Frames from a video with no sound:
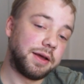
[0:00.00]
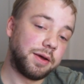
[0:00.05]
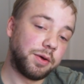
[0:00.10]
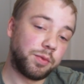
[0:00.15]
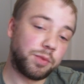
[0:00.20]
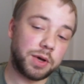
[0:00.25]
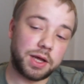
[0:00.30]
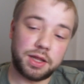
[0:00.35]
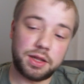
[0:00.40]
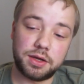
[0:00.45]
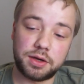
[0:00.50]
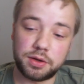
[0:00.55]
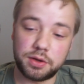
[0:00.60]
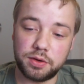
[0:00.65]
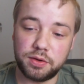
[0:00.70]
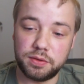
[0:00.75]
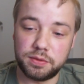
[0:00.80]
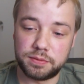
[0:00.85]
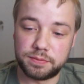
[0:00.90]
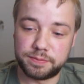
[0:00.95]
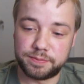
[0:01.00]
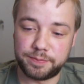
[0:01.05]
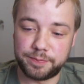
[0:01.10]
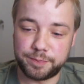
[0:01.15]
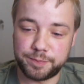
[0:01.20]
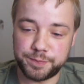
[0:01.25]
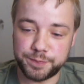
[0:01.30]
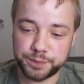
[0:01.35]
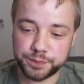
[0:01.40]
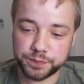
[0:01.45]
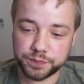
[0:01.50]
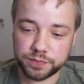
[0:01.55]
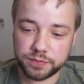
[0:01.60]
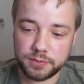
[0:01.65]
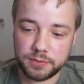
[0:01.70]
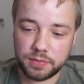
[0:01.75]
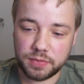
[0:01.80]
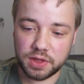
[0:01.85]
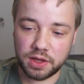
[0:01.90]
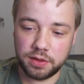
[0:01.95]
a while ago.
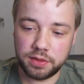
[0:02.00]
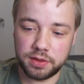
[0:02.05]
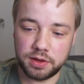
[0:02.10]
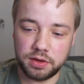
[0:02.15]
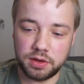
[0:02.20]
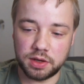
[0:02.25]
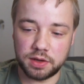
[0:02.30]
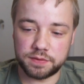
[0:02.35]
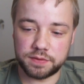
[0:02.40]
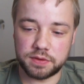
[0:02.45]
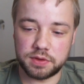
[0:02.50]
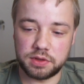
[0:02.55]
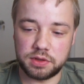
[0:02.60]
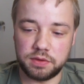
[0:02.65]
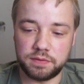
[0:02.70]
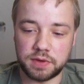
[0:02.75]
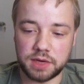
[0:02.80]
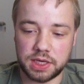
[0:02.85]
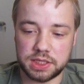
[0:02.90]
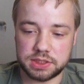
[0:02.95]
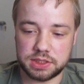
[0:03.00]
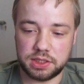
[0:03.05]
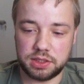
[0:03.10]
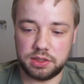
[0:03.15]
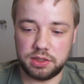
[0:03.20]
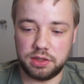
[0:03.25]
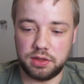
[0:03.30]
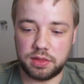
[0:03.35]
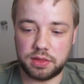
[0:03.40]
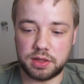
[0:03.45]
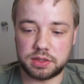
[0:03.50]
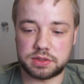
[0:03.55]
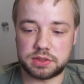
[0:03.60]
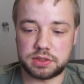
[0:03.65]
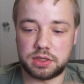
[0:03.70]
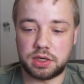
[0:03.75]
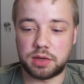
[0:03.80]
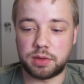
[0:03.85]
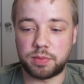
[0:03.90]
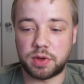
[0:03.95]
Then you have the device ID, that's
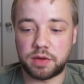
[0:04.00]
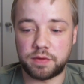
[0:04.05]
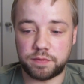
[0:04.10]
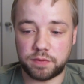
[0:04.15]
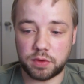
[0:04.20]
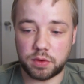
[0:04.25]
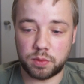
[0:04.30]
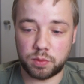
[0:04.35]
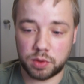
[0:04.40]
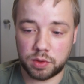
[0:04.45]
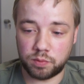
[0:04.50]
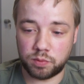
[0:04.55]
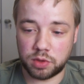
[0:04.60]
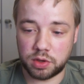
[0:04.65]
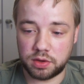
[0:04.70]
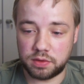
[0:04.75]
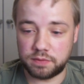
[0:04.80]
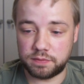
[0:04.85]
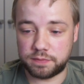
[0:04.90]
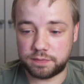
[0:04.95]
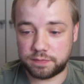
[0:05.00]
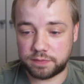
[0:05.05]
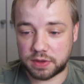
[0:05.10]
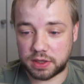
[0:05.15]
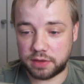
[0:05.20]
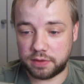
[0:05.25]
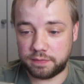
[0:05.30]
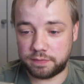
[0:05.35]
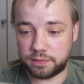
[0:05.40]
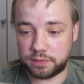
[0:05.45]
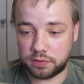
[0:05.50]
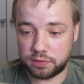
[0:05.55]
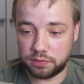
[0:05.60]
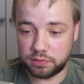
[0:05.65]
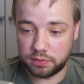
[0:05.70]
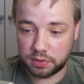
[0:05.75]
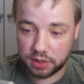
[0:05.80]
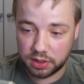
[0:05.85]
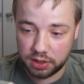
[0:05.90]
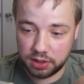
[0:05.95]
the number
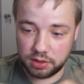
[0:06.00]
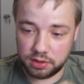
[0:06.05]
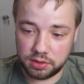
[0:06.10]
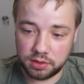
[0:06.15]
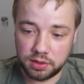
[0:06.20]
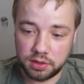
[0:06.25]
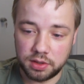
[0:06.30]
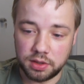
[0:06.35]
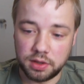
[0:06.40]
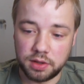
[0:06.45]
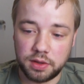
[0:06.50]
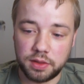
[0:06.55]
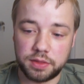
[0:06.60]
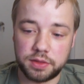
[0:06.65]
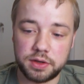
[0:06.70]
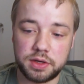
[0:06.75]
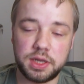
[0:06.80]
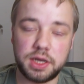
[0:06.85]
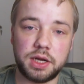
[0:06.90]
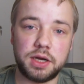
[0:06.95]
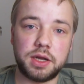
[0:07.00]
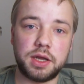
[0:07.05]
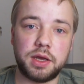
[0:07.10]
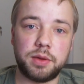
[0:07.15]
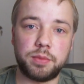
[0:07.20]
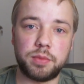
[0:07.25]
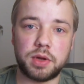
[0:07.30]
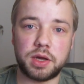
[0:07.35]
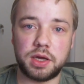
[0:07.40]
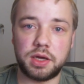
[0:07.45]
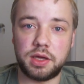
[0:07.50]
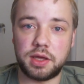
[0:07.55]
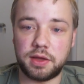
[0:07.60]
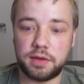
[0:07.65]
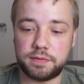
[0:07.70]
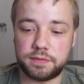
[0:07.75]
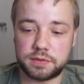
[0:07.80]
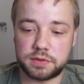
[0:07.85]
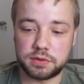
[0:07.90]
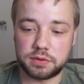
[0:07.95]
411529. The nickname I
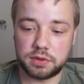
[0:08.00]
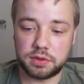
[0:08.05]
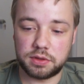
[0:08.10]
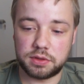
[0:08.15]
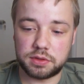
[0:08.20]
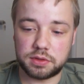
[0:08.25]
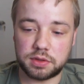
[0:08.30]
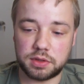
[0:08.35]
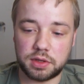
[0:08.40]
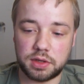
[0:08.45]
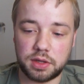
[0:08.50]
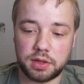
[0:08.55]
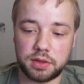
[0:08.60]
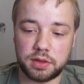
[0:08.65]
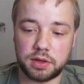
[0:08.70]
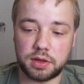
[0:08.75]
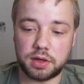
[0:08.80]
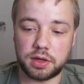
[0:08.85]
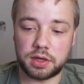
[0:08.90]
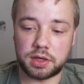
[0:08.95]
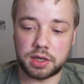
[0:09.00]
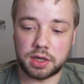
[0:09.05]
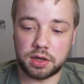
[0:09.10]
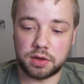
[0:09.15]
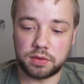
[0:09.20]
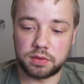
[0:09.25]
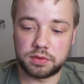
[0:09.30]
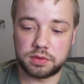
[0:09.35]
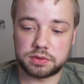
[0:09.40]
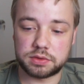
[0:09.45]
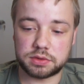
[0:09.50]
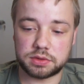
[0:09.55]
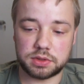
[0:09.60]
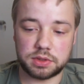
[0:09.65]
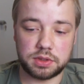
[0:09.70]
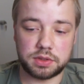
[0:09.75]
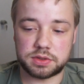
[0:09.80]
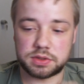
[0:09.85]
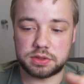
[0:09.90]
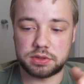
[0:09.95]
gave to it. The account
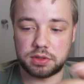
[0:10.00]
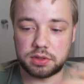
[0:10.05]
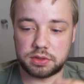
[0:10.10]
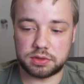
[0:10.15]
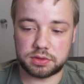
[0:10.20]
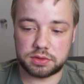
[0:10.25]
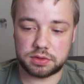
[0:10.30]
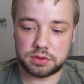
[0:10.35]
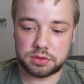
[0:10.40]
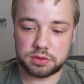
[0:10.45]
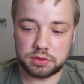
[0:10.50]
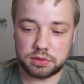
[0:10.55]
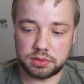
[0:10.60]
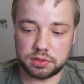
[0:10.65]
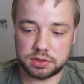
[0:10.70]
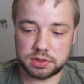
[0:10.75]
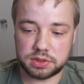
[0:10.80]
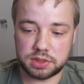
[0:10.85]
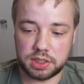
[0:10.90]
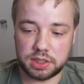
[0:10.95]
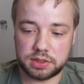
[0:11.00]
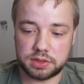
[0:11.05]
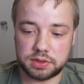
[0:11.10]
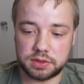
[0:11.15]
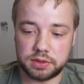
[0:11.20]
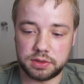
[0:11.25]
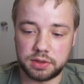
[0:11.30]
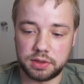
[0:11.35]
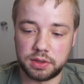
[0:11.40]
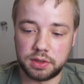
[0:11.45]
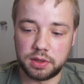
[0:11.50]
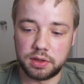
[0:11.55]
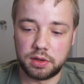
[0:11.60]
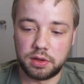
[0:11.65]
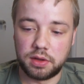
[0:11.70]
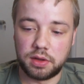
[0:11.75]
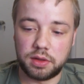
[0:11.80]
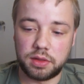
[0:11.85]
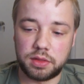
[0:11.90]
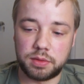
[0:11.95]
is not set.
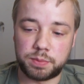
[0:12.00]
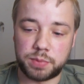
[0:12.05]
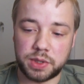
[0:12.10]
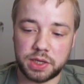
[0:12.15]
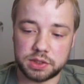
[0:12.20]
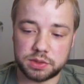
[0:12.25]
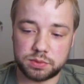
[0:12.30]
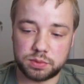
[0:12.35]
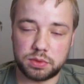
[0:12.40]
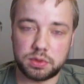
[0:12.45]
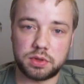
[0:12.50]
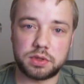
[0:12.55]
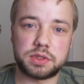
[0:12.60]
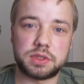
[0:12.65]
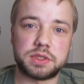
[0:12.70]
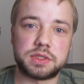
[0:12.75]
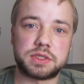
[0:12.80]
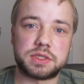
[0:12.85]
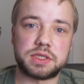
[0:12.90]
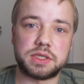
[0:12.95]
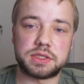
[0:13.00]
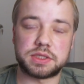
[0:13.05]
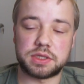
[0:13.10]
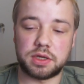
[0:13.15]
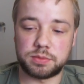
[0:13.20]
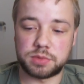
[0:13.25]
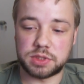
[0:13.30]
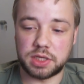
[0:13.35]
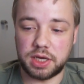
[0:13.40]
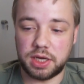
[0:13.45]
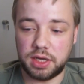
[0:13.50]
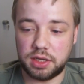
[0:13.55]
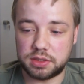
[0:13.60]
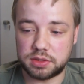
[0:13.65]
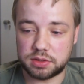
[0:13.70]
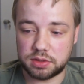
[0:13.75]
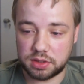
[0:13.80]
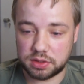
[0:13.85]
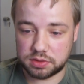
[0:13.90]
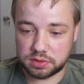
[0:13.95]
The password is 6 times 8,
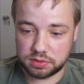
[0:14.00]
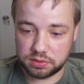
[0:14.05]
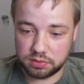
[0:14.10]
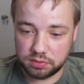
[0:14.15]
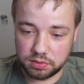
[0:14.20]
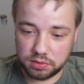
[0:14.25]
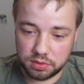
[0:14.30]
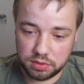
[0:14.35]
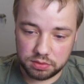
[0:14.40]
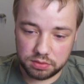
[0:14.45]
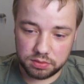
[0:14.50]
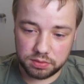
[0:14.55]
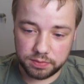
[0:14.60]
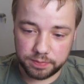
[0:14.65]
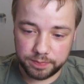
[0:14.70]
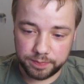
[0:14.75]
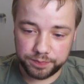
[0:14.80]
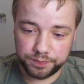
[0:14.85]
as you know.